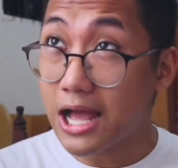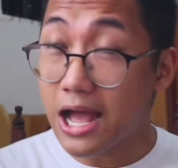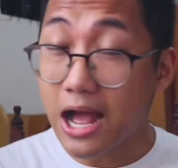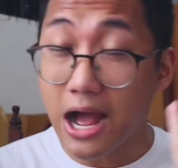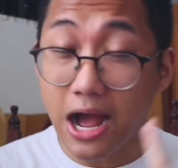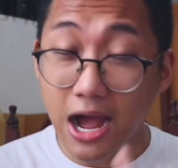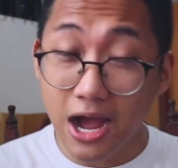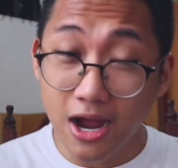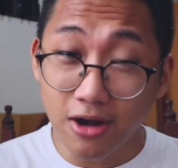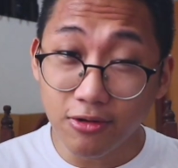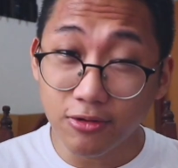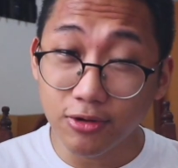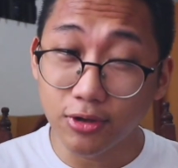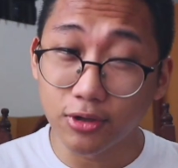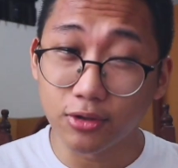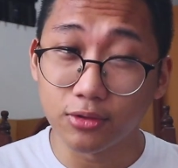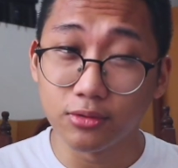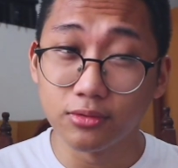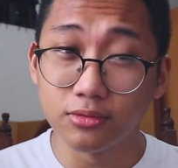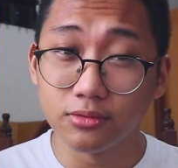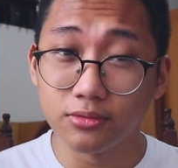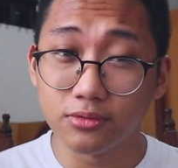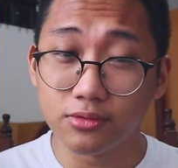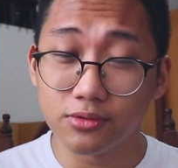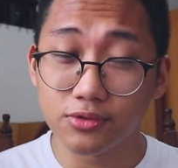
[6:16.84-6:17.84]

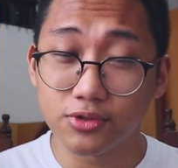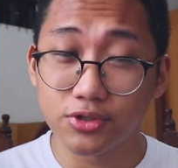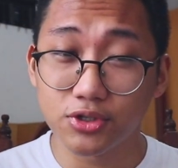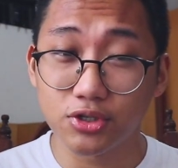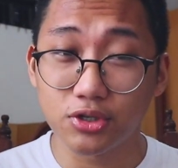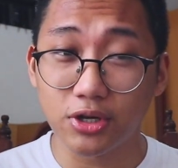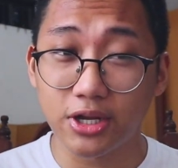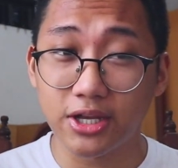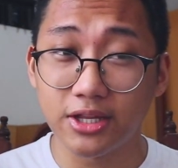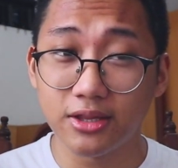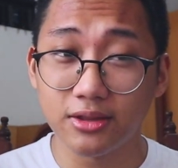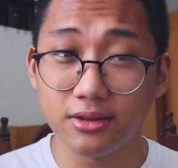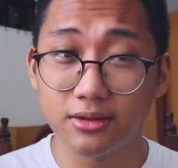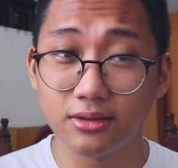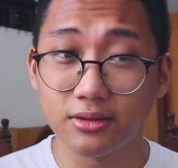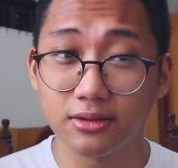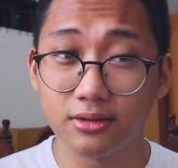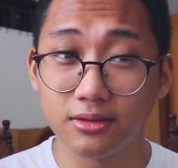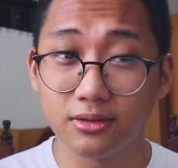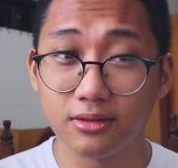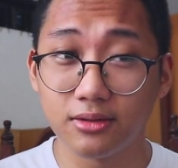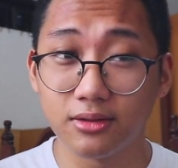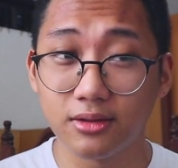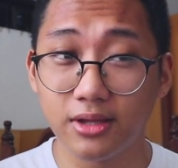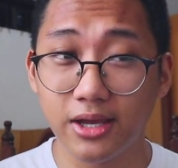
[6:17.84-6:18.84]
arrow, straight,
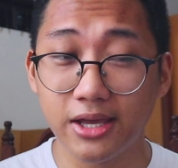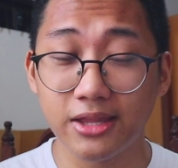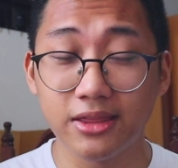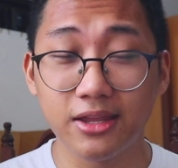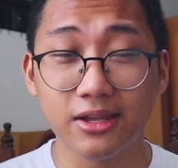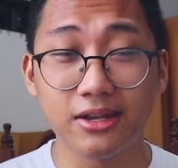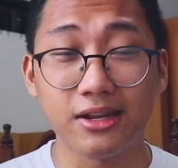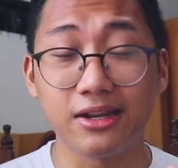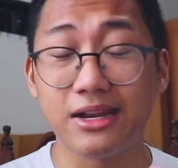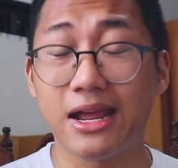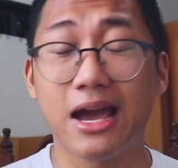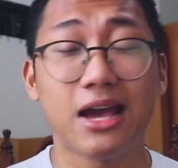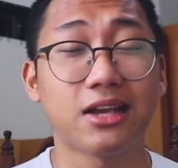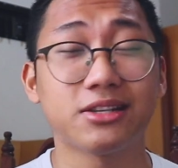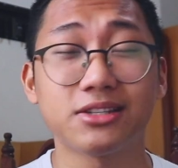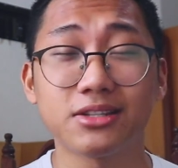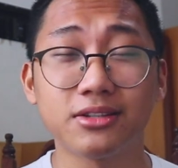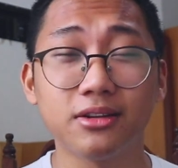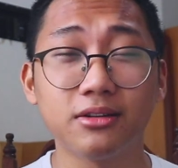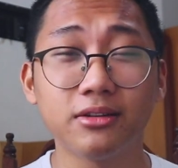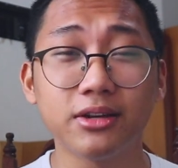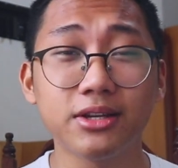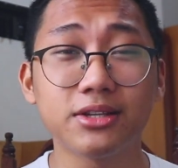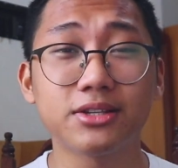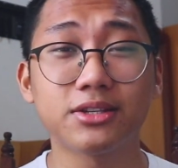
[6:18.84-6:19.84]
and then an
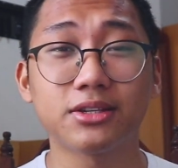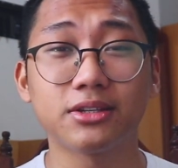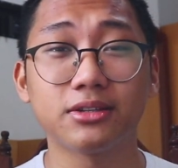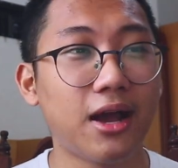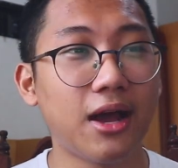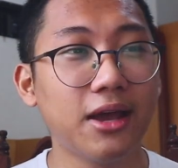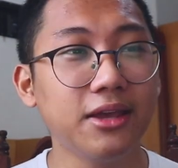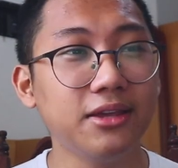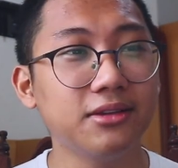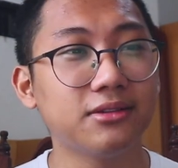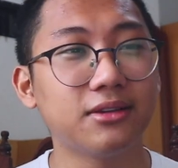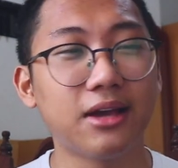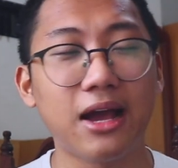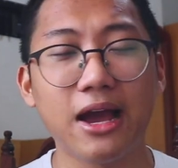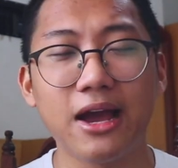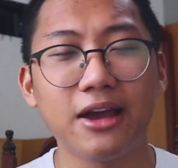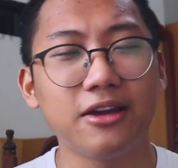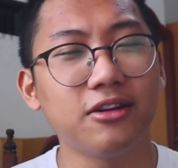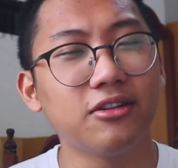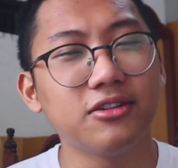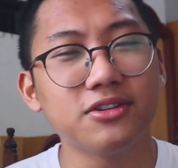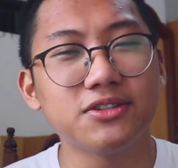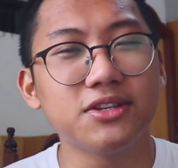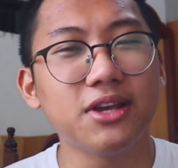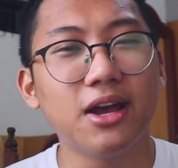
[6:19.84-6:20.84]
asterisk. I
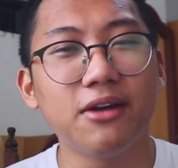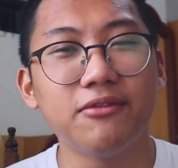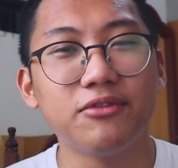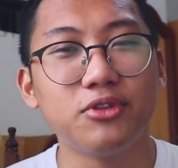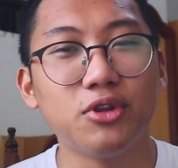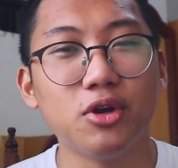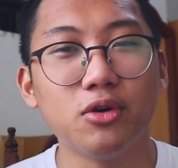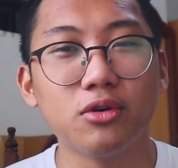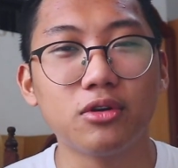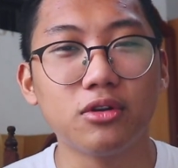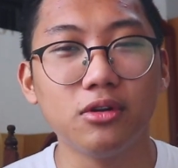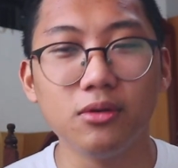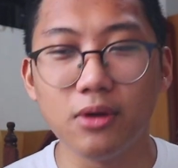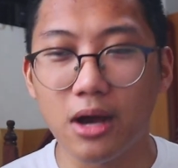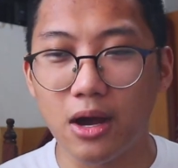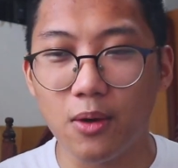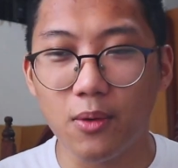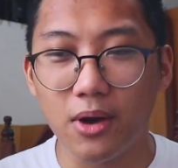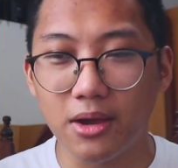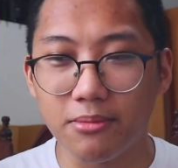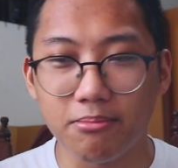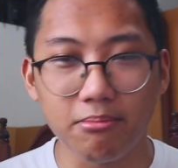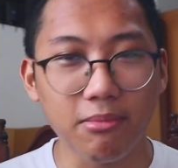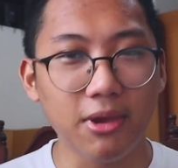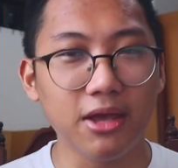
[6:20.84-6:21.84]
honestly have no clue how
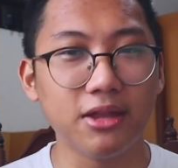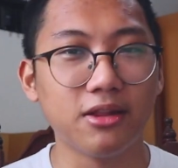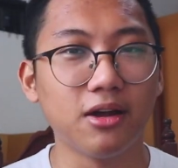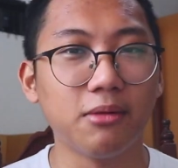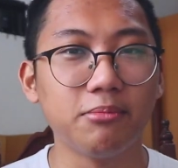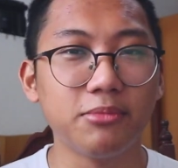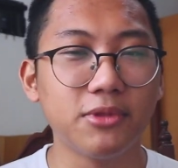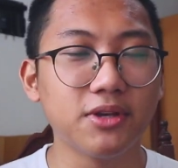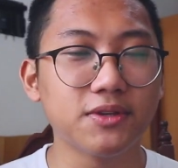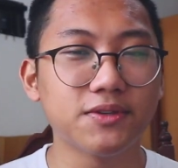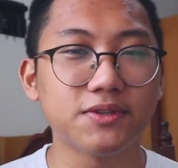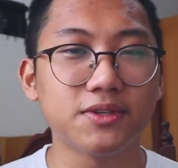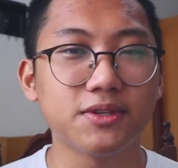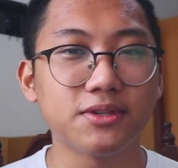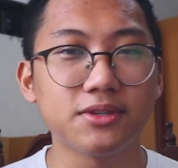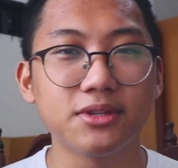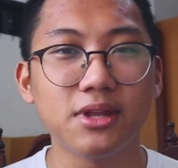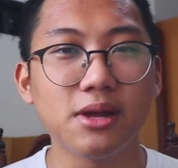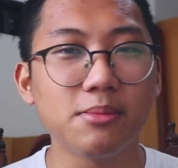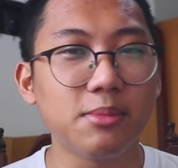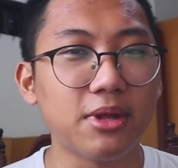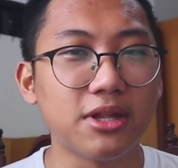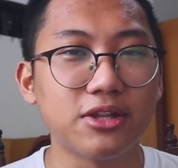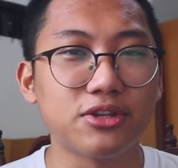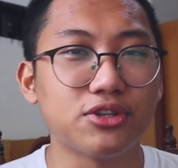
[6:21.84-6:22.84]
I made up this
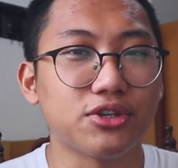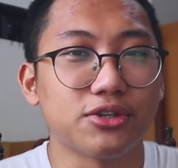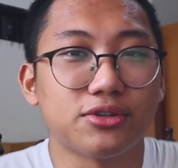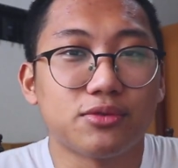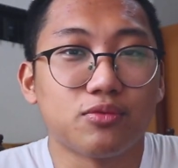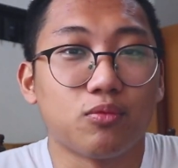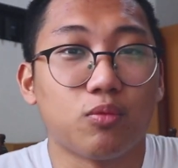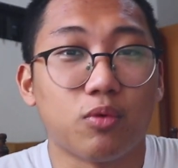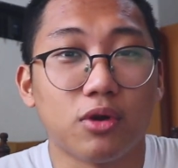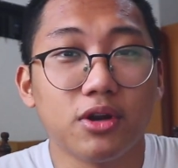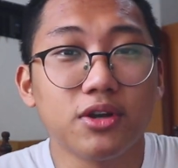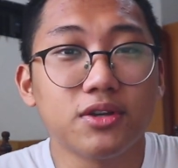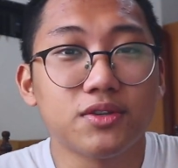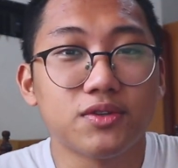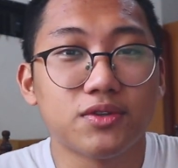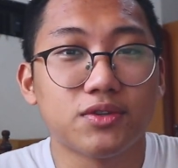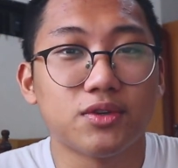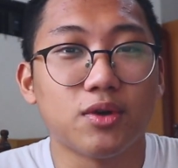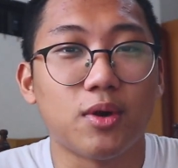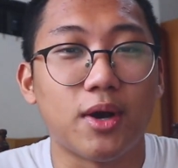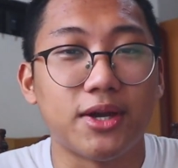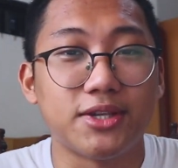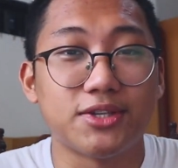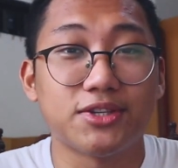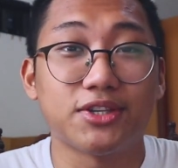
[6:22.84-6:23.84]
system, and it just worked,
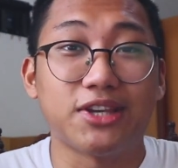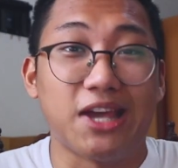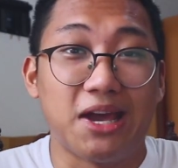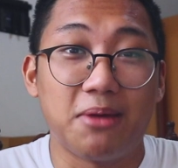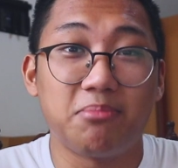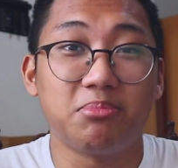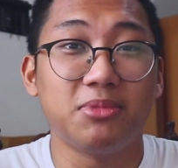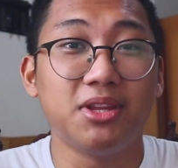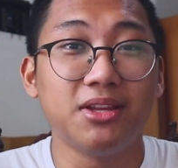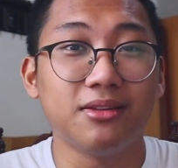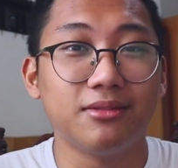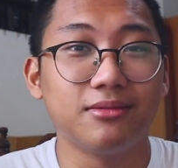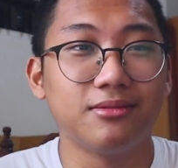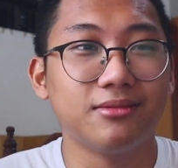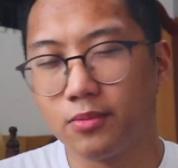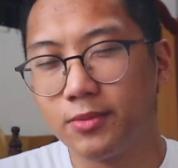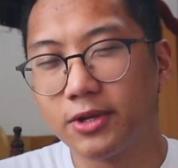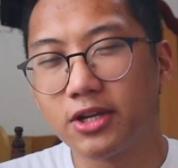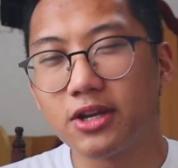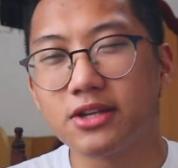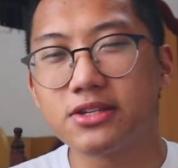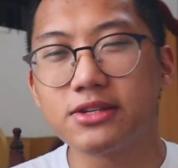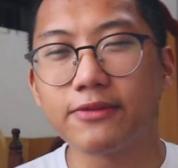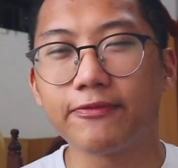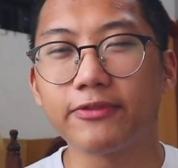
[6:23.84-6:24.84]
so I just kept it.
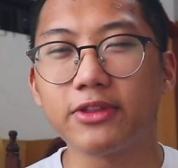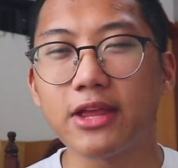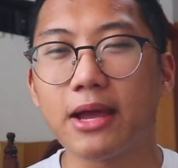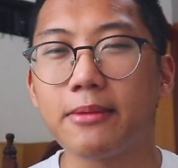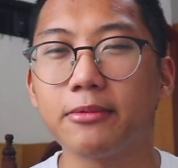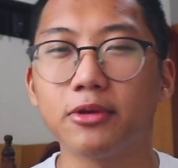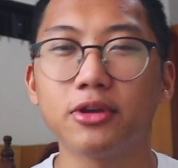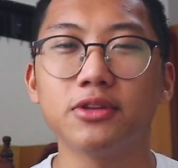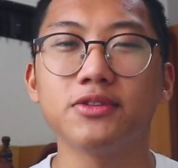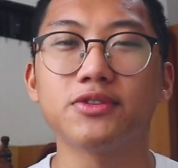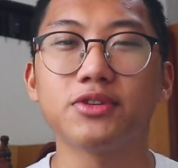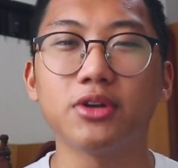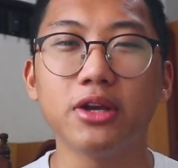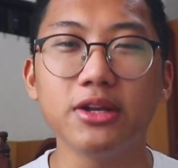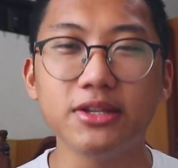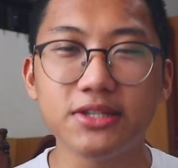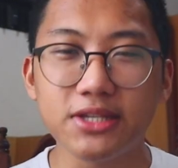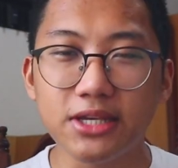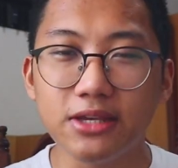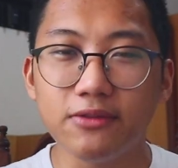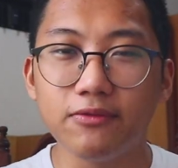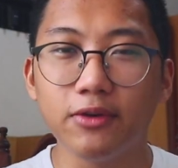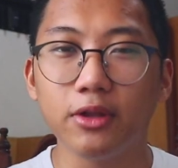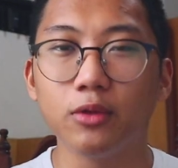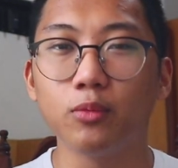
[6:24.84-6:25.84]
Because of time constraints,
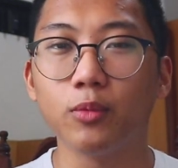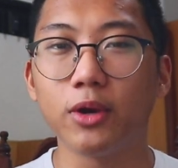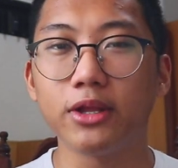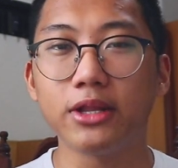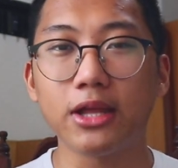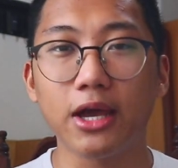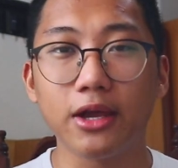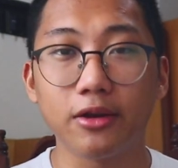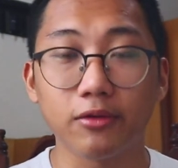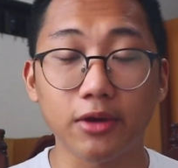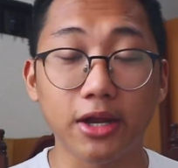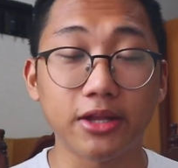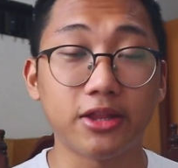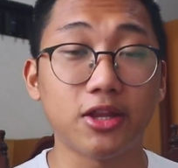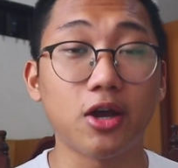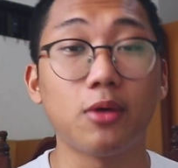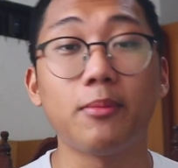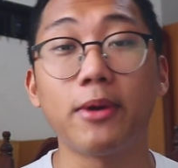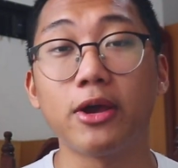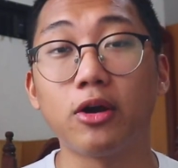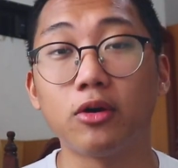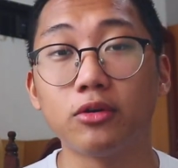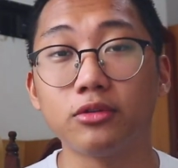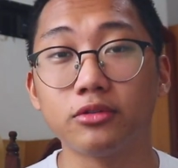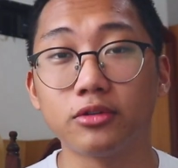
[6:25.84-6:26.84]
even when I write down
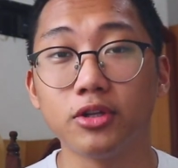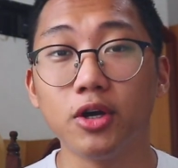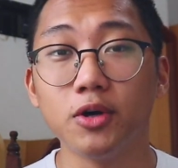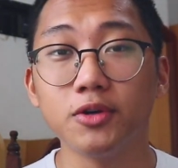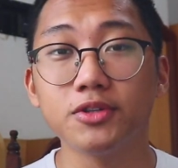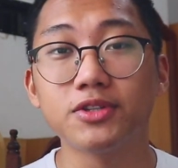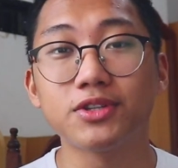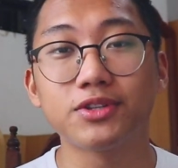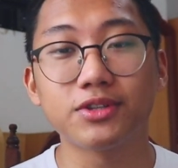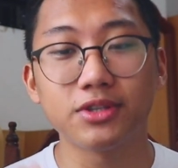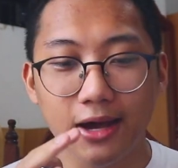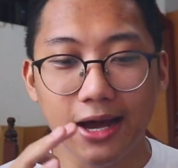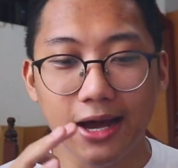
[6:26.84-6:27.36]
my own notes,